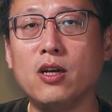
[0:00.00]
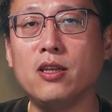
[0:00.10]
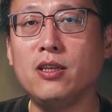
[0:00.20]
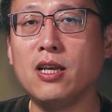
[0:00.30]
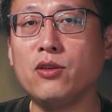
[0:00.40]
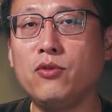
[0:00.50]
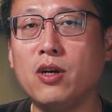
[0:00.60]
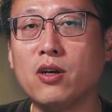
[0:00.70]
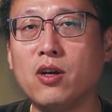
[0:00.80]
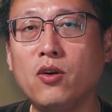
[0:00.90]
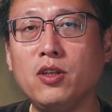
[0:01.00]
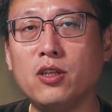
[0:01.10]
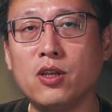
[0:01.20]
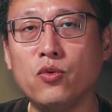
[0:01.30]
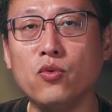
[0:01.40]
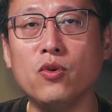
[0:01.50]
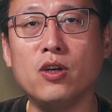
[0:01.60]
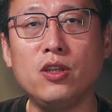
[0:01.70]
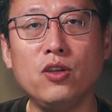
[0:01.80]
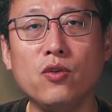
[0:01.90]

as well as other applications